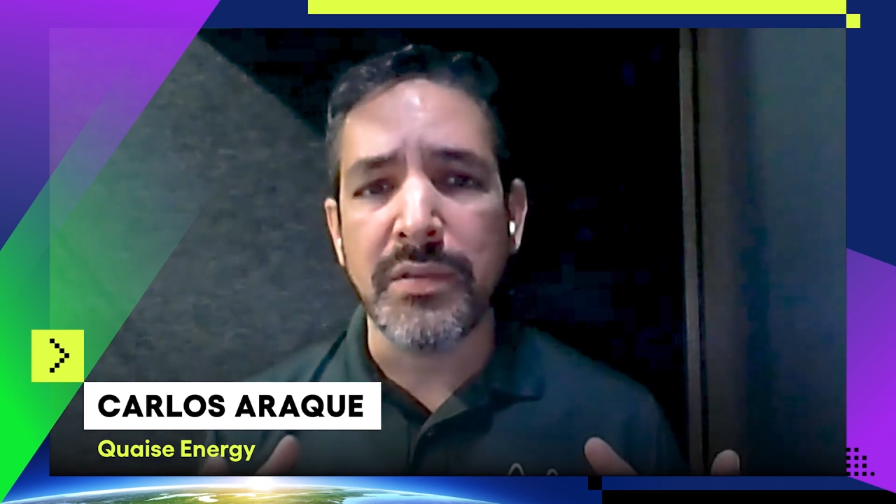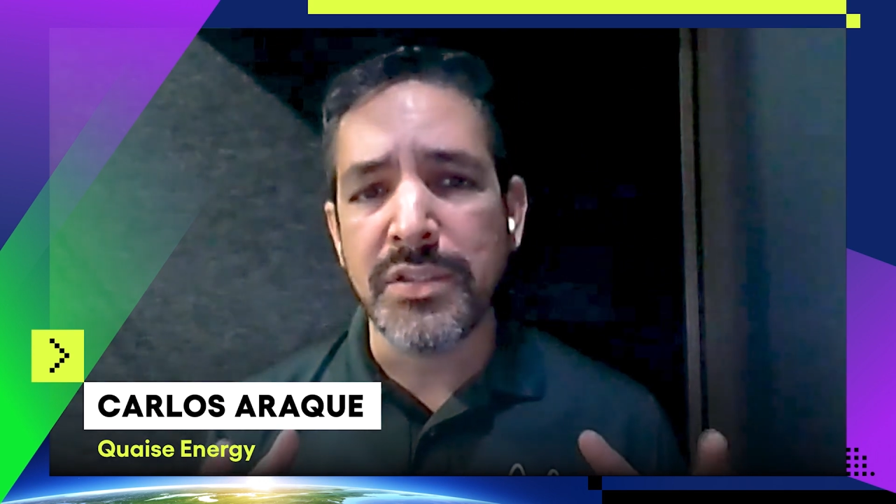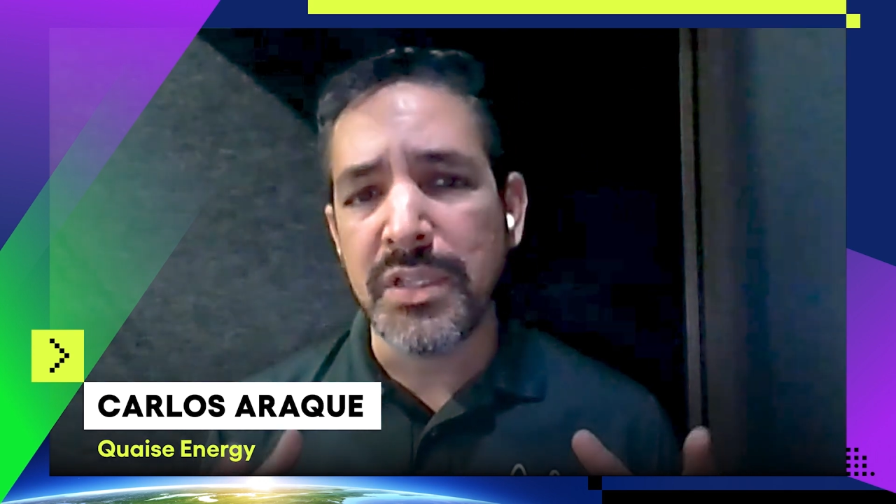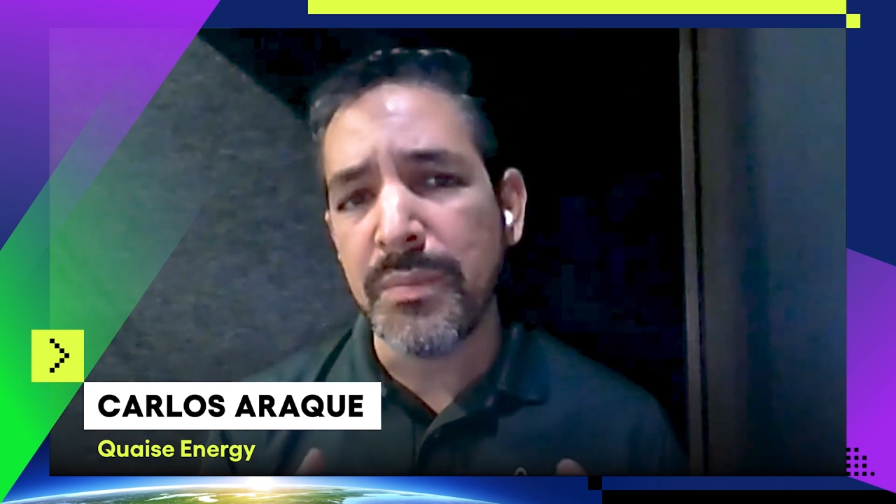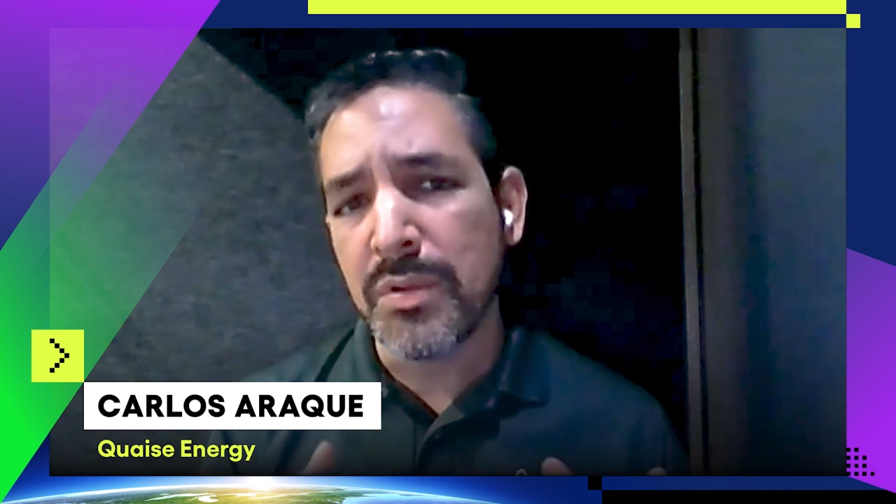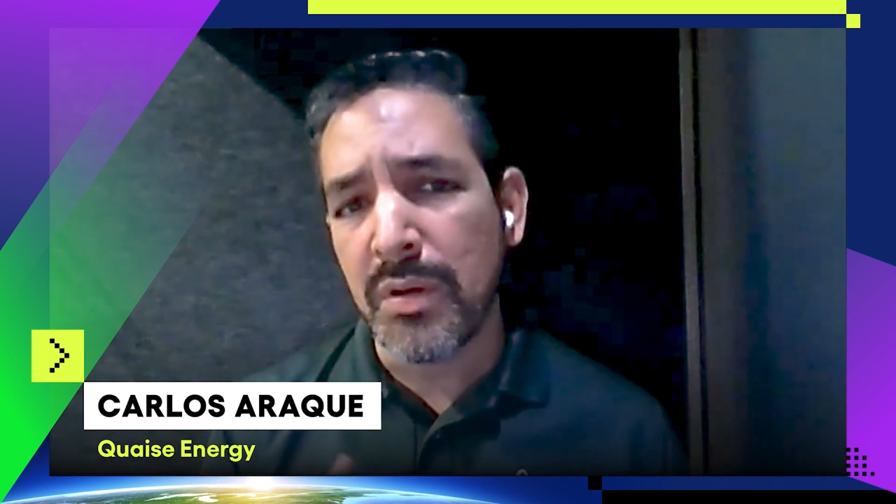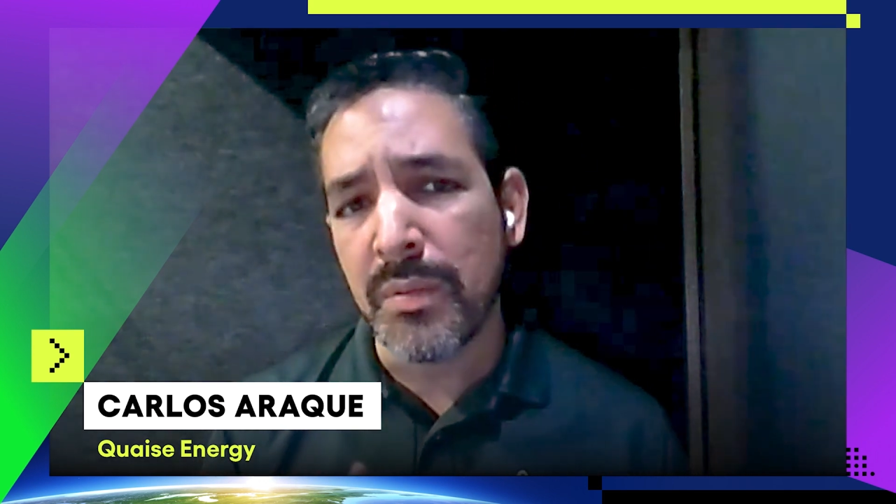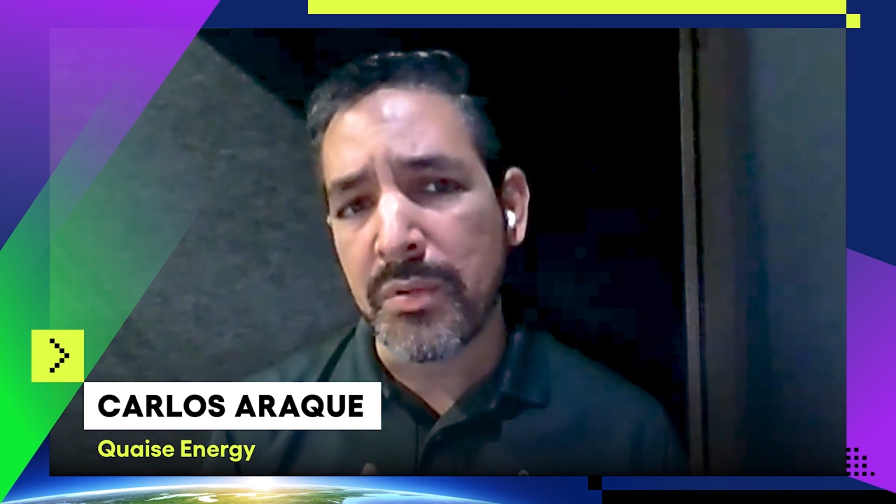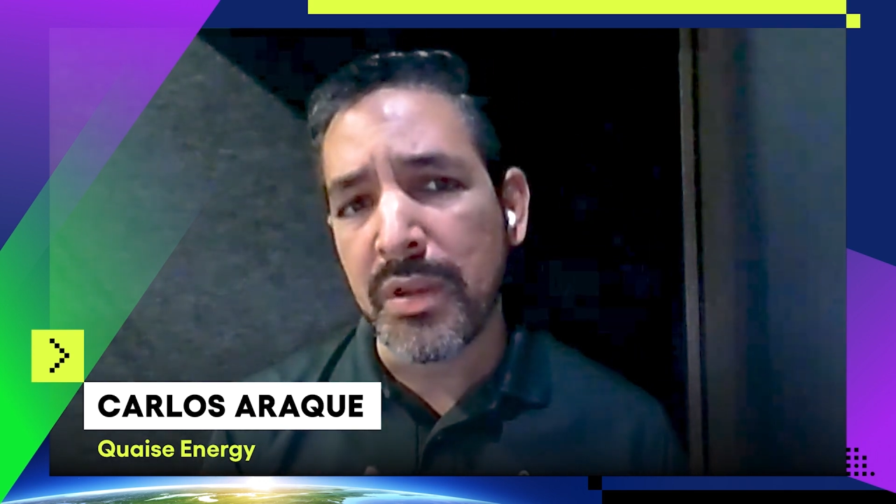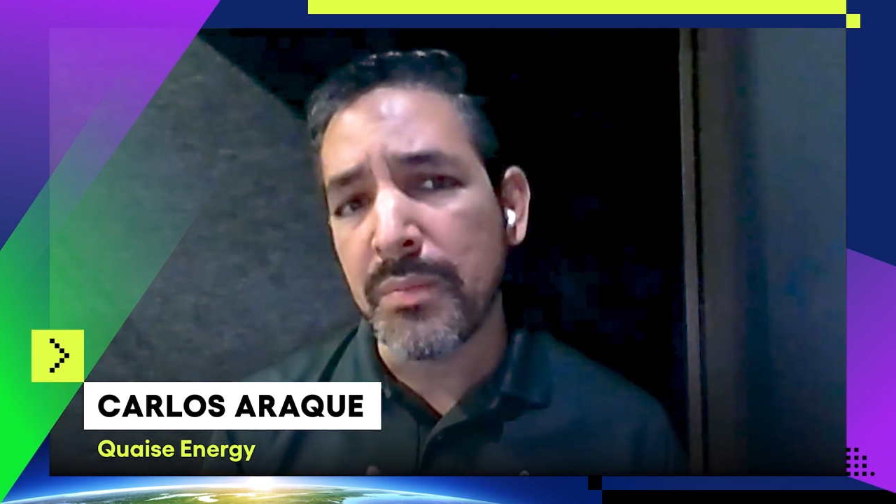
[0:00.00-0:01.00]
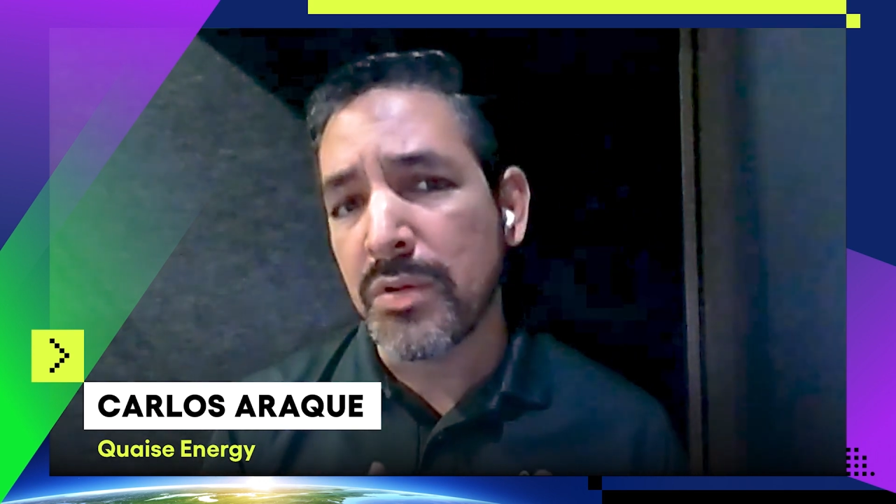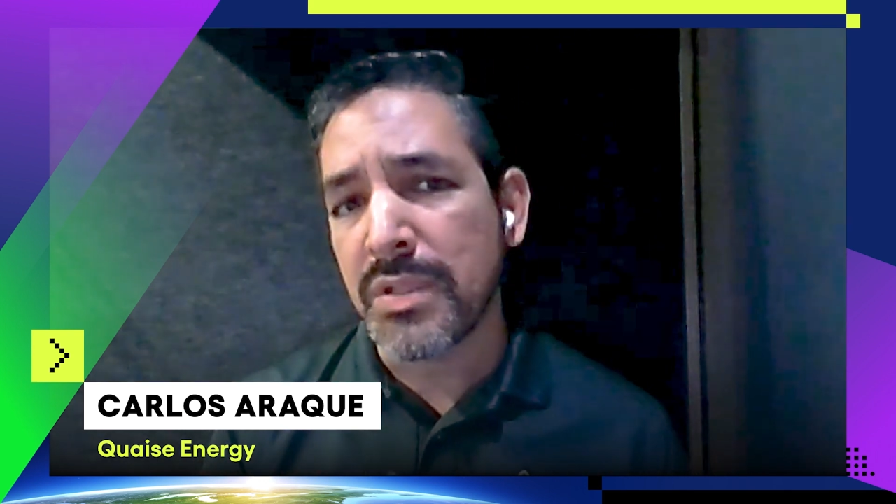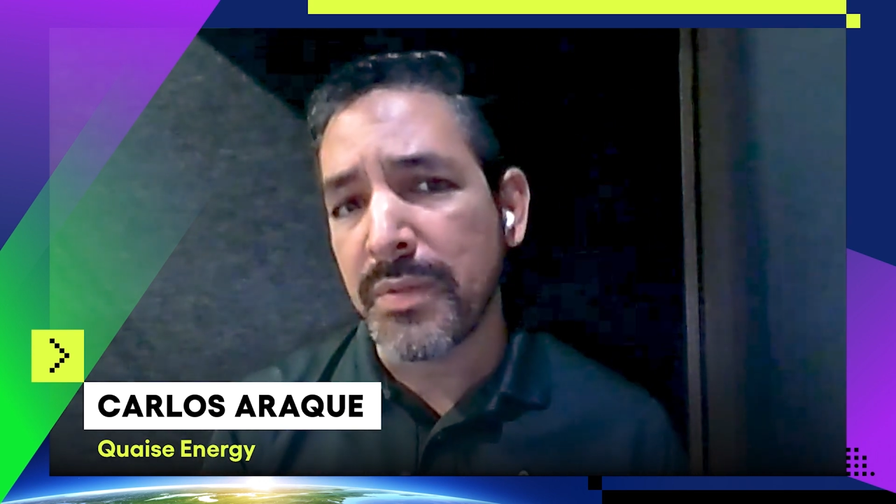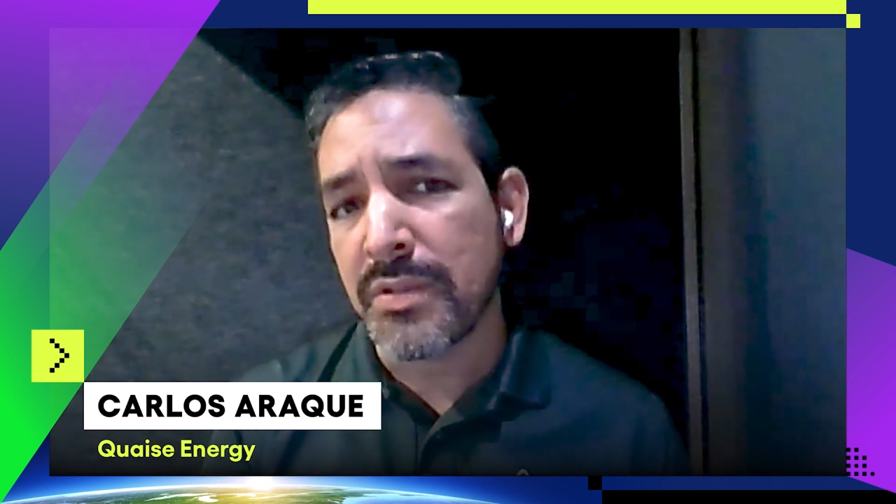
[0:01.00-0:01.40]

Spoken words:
cheap to operate, mostly